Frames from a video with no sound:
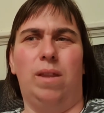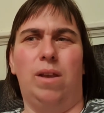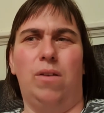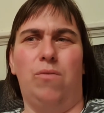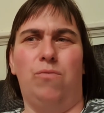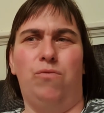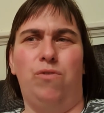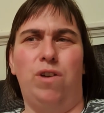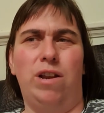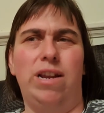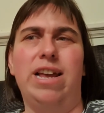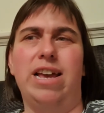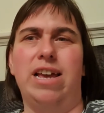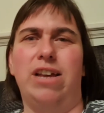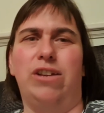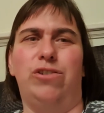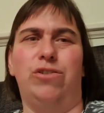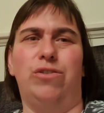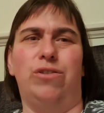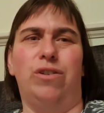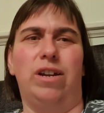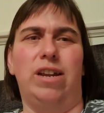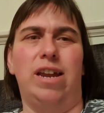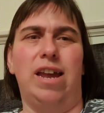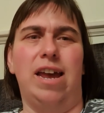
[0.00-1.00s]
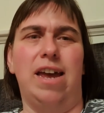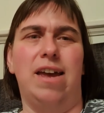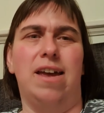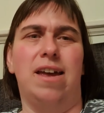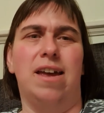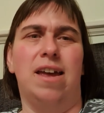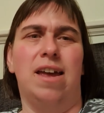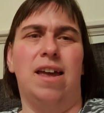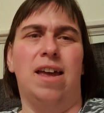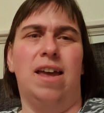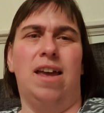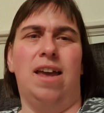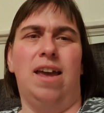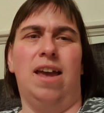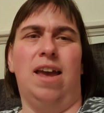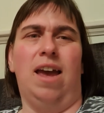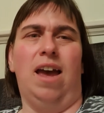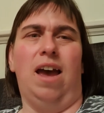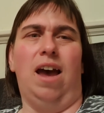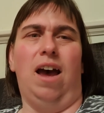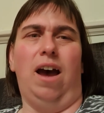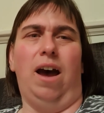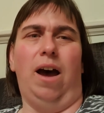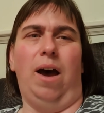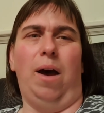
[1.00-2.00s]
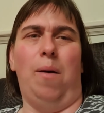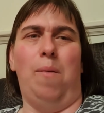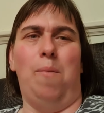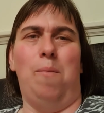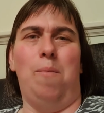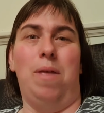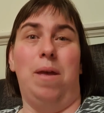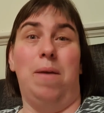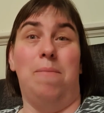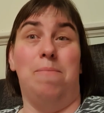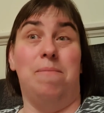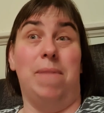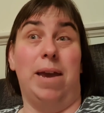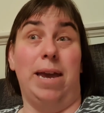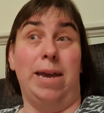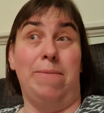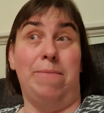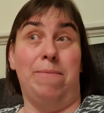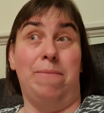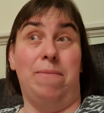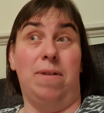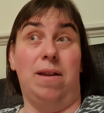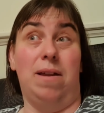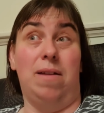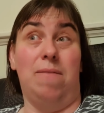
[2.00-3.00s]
Really enjoyed it. Made